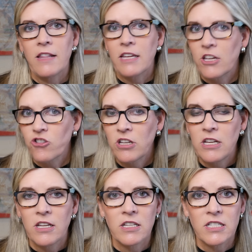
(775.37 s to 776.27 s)
The kitchen
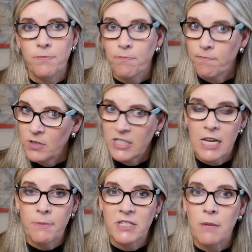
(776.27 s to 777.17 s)
is the
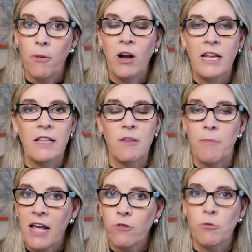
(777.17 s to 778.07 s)
same as they bought it. The
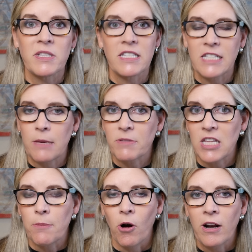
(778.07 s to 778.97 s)
bathroom is the same as
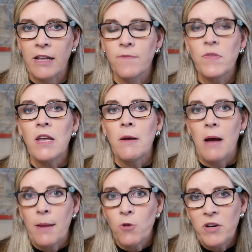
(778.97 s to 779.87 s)
they bought it.
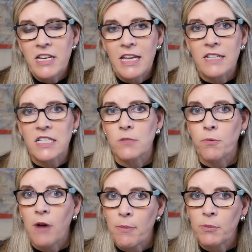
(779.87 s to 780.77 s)
I'm going to guess this
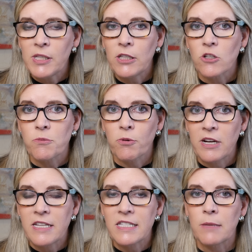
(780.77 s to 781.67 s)
probably looks
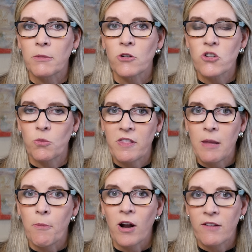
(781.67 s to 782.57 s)
pretty similar to when
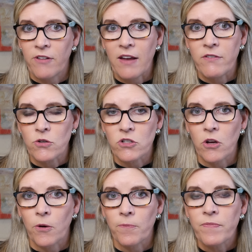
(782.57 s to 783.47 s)
they bought it 5 years
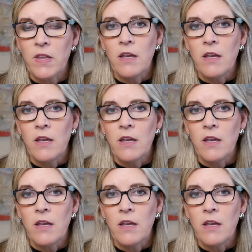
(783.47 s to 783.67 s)
ago.